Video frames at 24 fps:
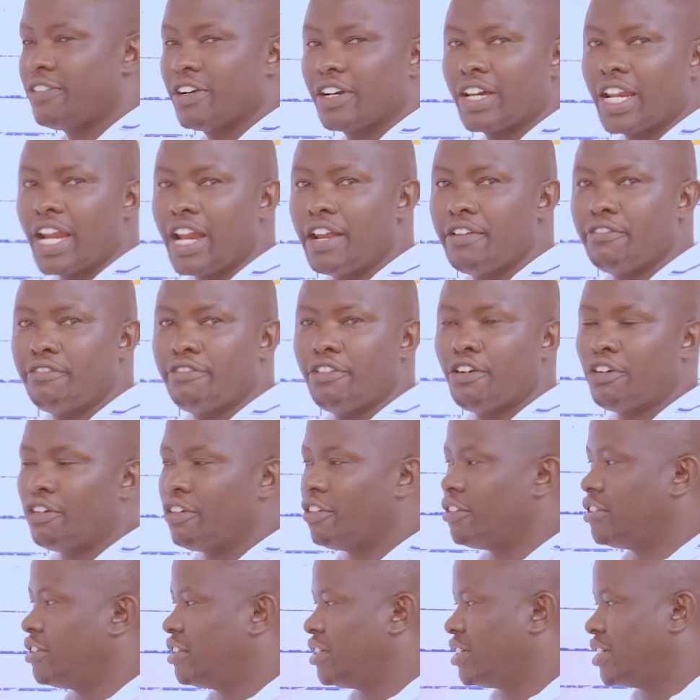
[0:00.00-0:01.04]
grade
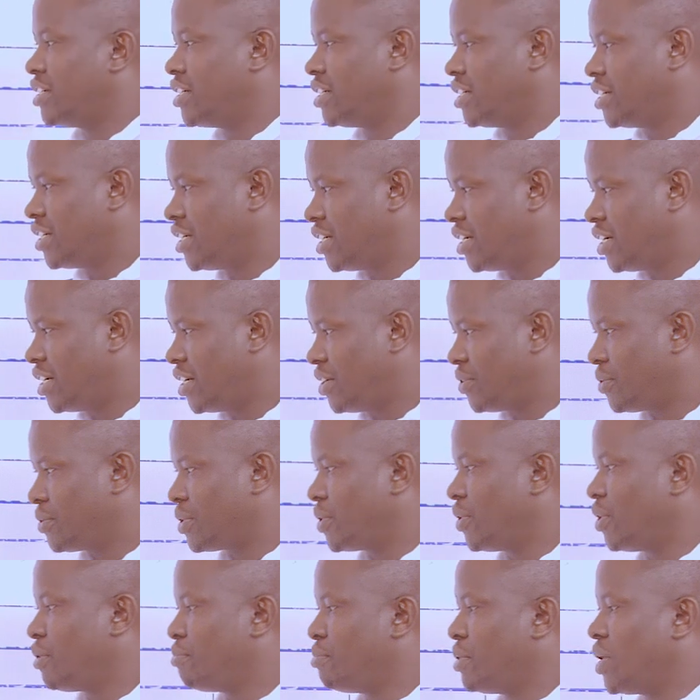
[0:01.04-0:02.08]
4, we
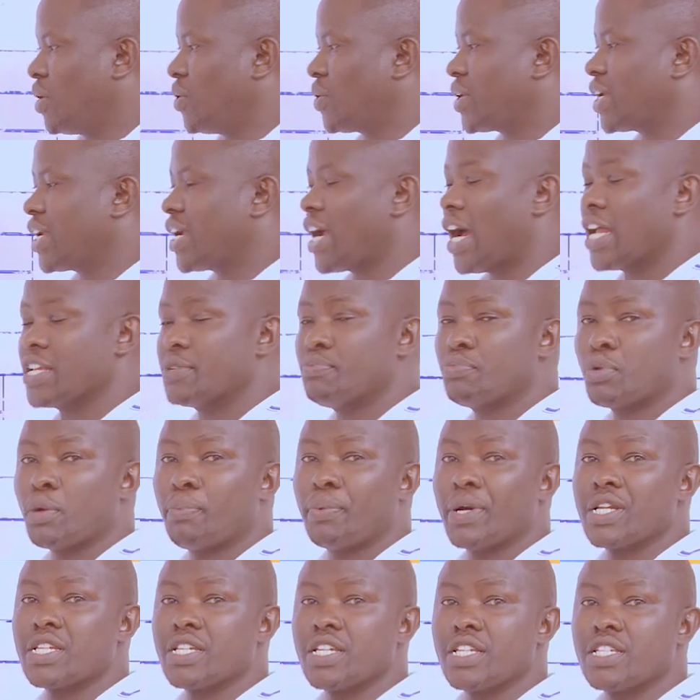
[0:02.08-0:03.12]
will be looking at
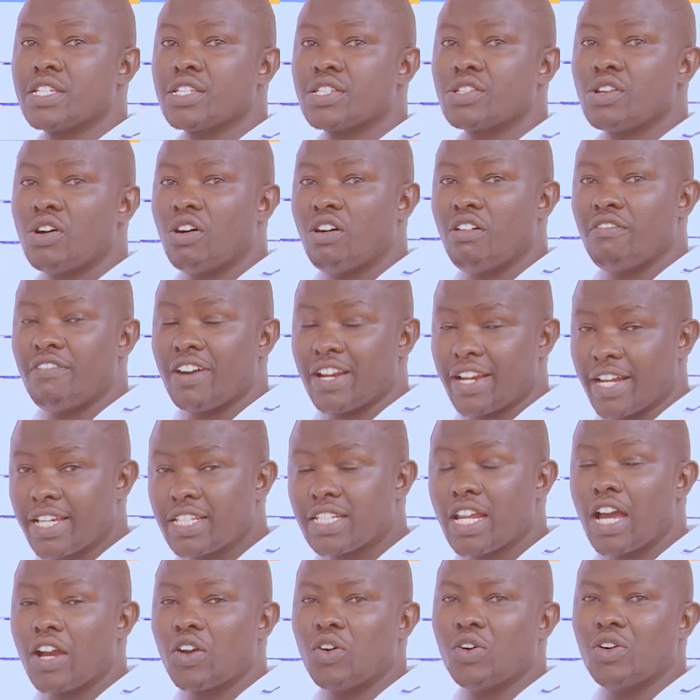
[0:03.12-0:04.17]
properties of a
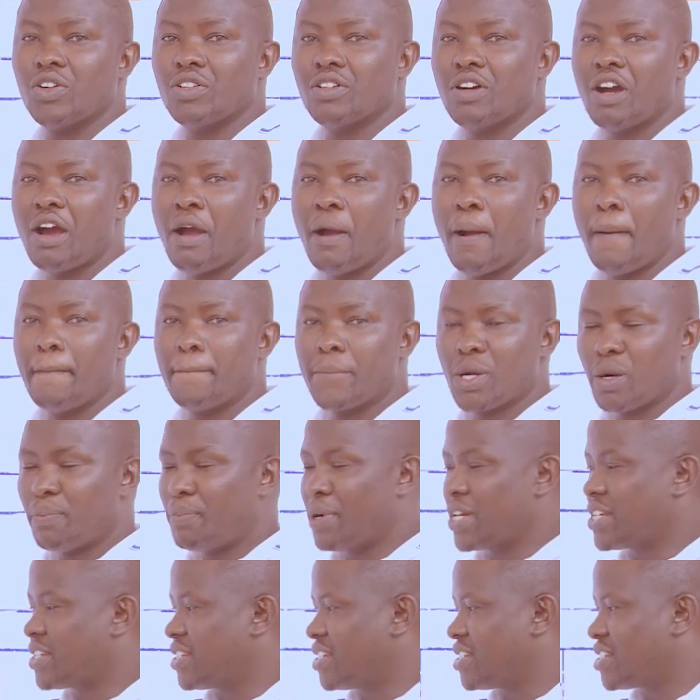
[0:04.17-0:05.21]
rectangle,
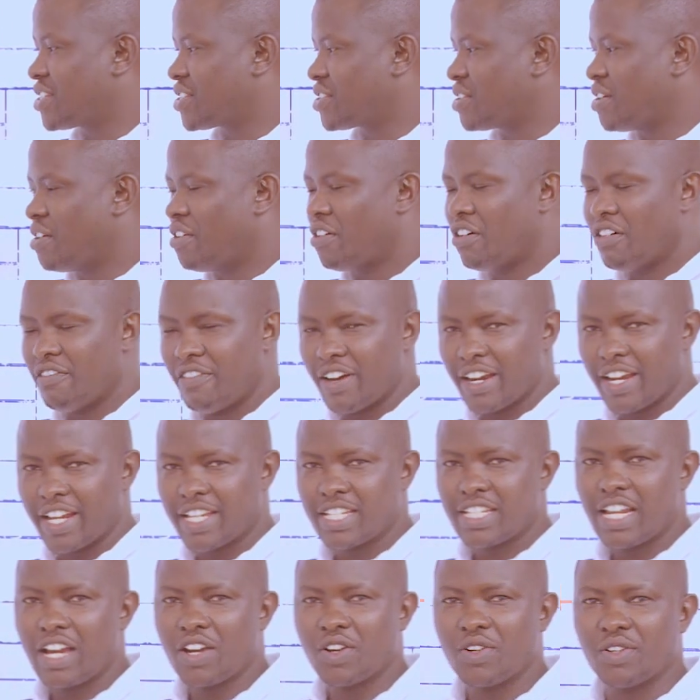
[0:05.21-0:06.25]
properties of a
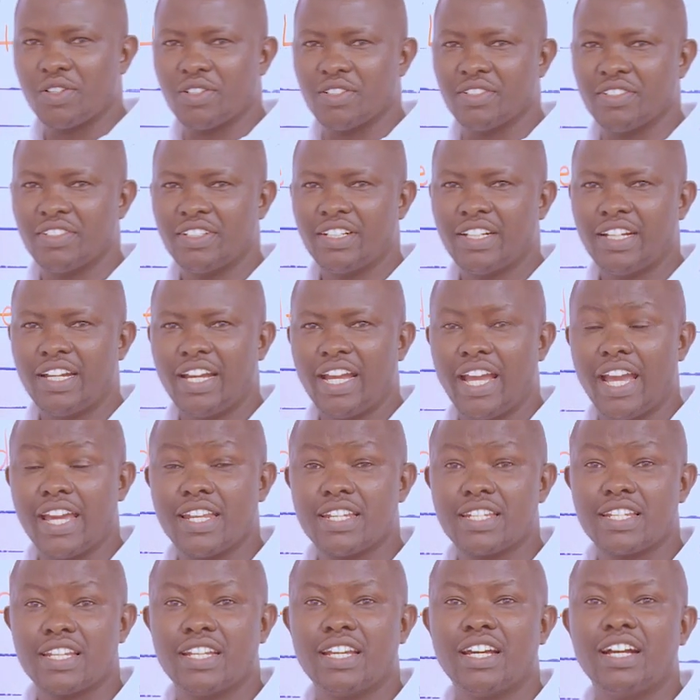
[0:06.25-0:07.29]
rectangle.
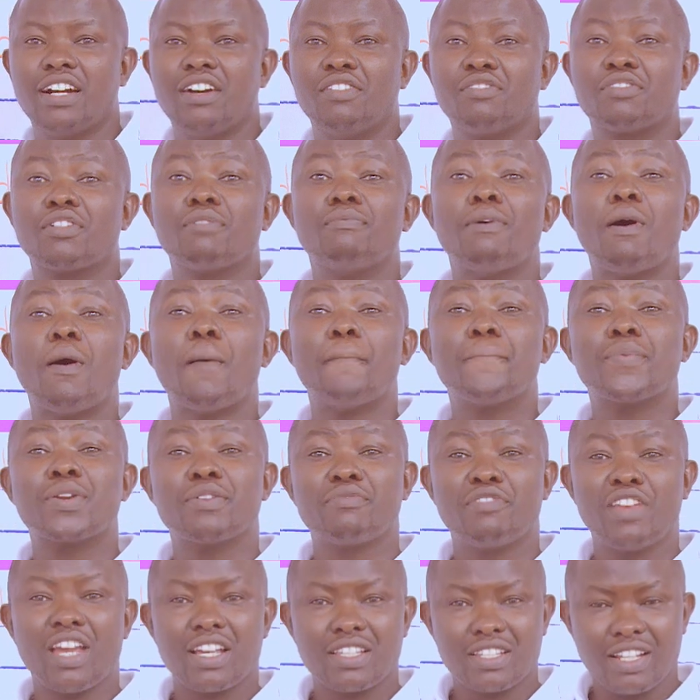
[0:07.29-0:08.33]
And from our
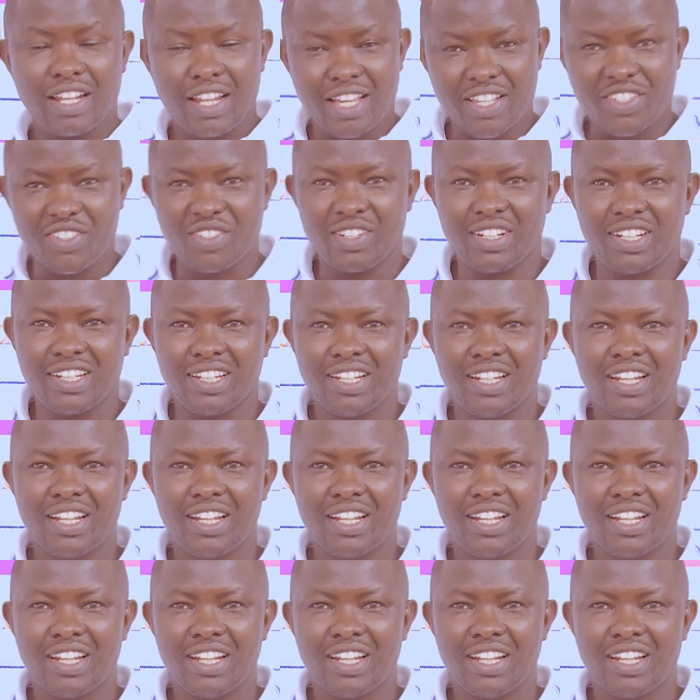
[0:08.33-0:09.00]
previous lesson.